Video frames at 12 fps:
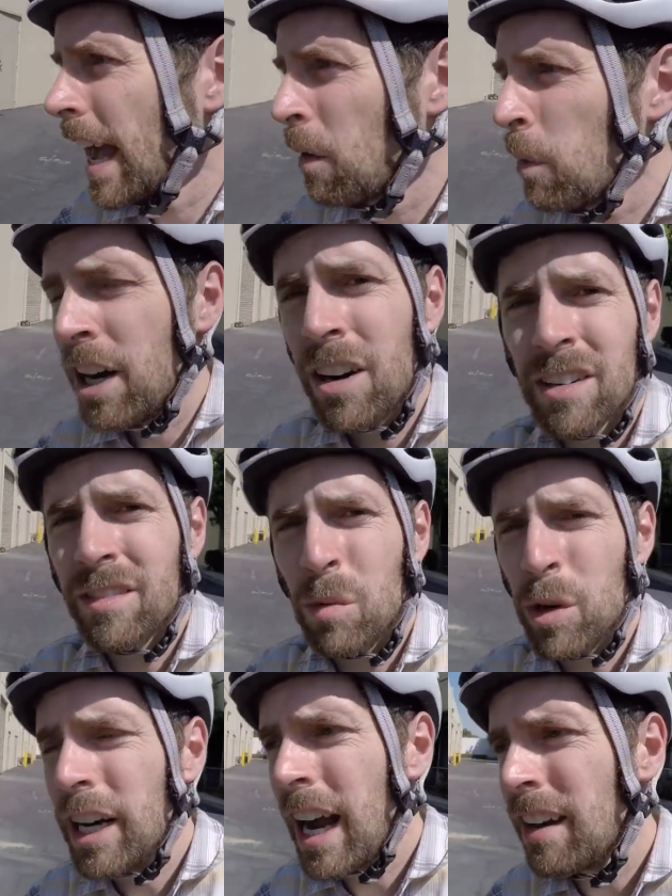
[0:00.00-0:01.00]
And we aren't,
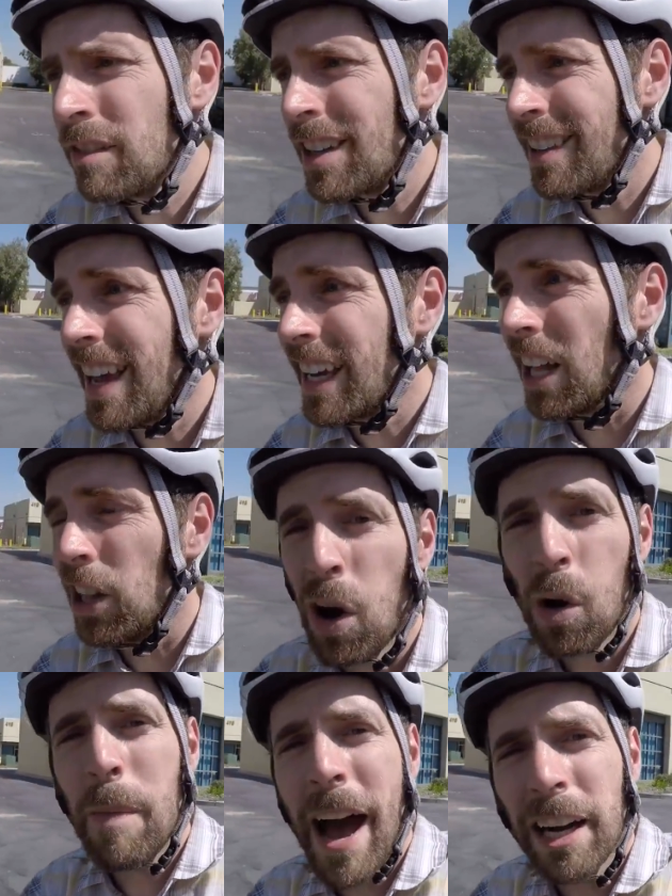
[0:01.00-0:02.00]
we're kind of at like a
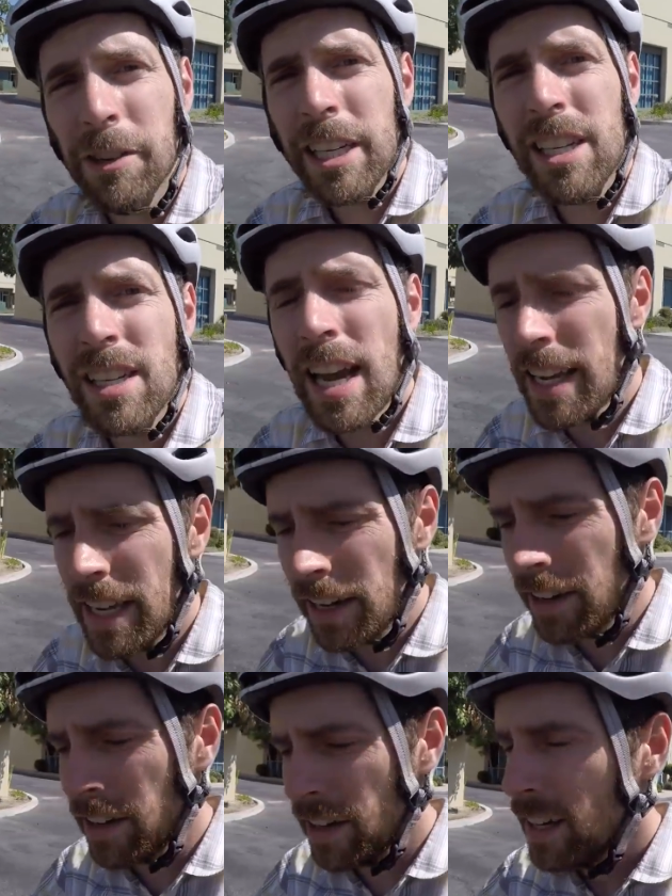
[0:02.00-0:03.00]
low battery state
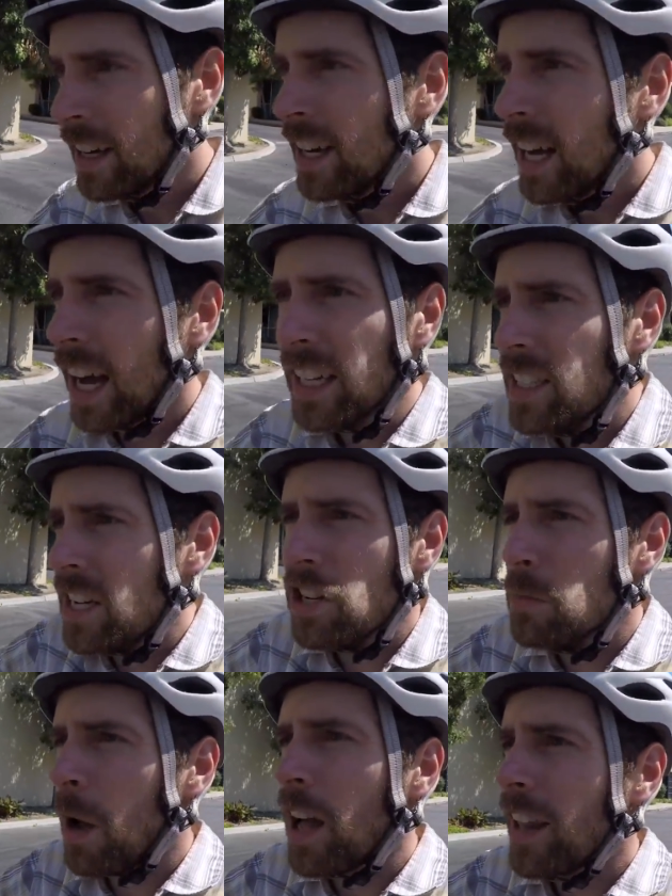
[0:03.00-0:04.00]
here because uh, he
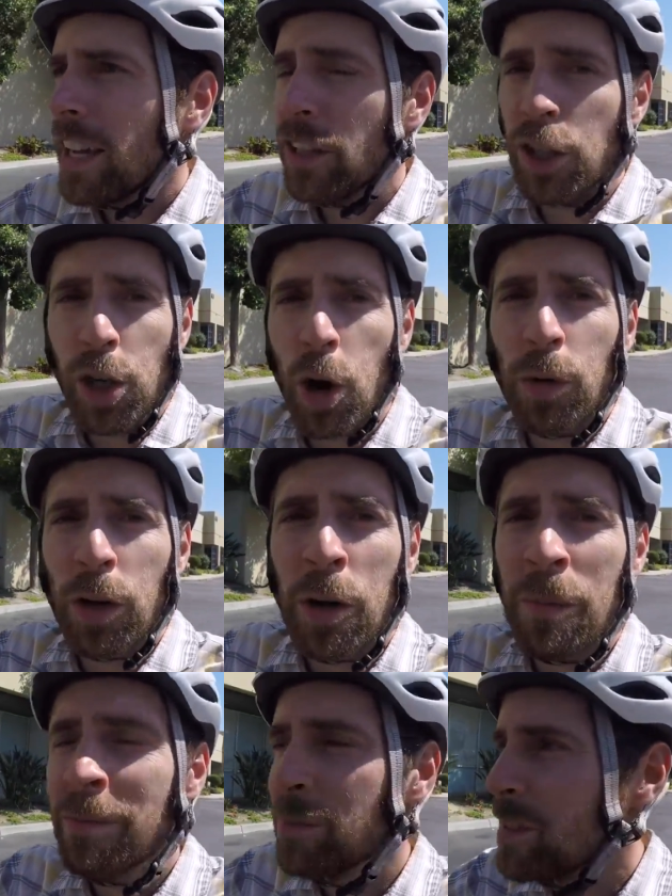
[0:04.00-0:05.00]
just bought like the
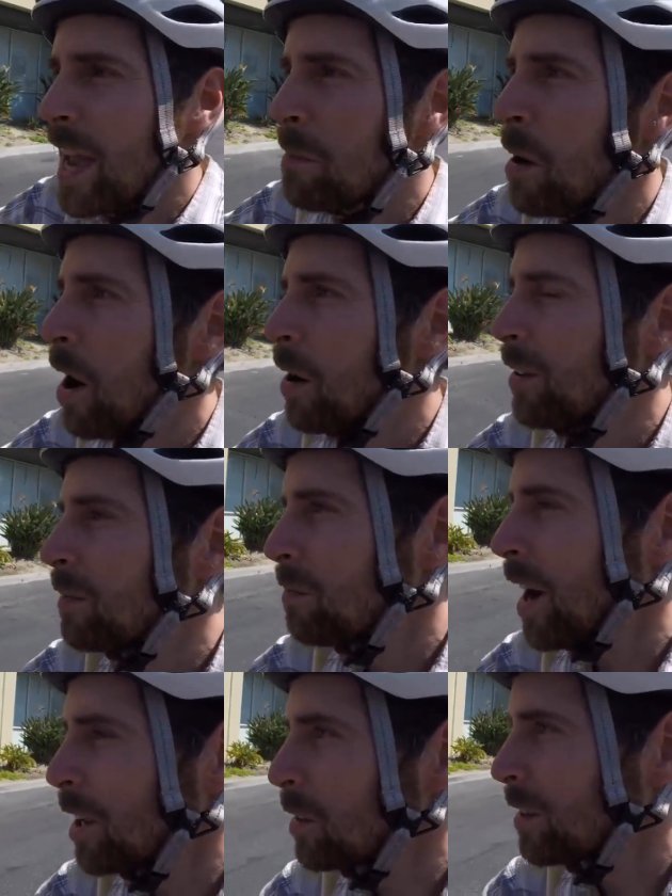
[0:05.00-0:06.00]
showroom demo
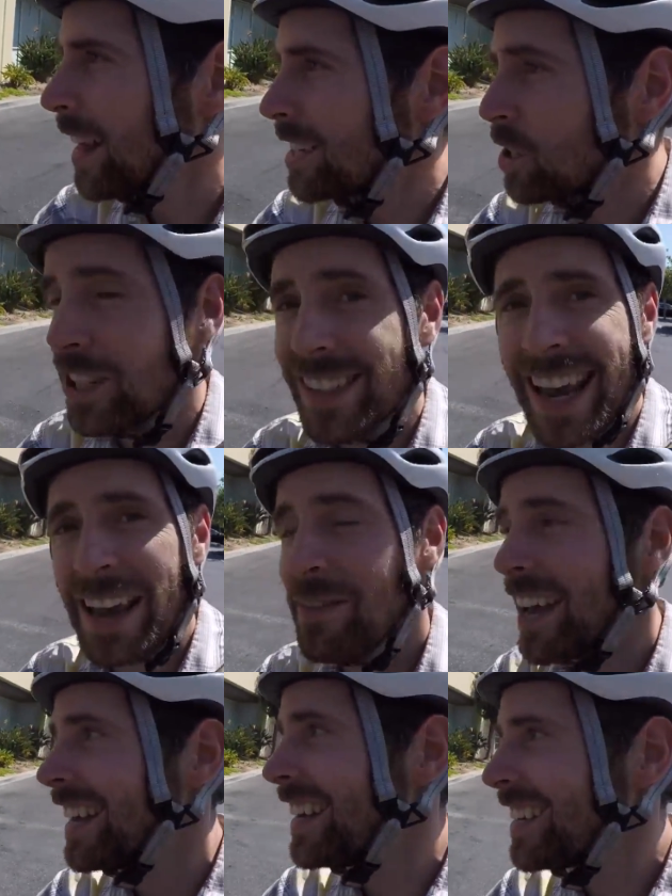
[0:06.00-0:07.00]
model that just came
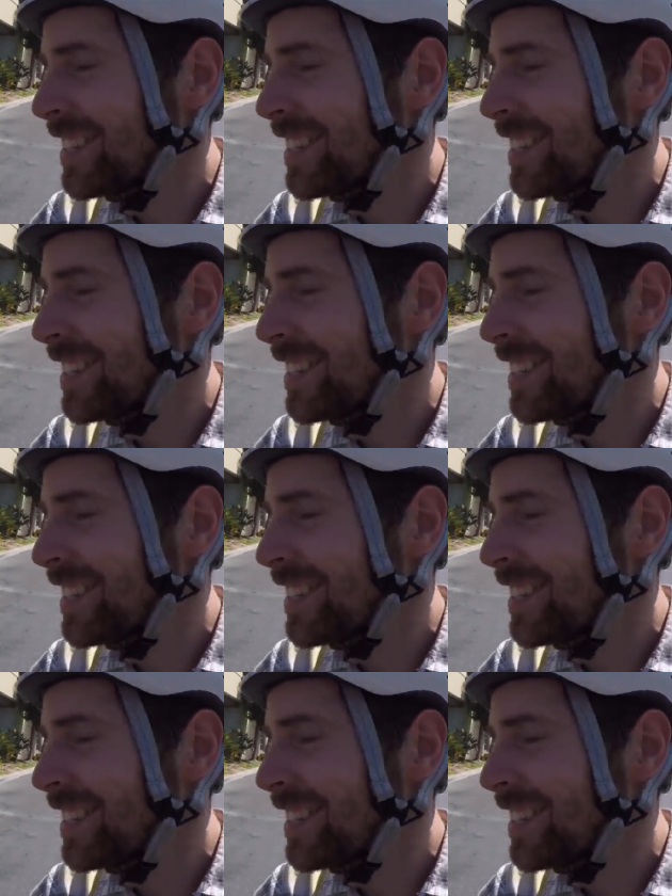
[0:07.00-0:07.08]
in.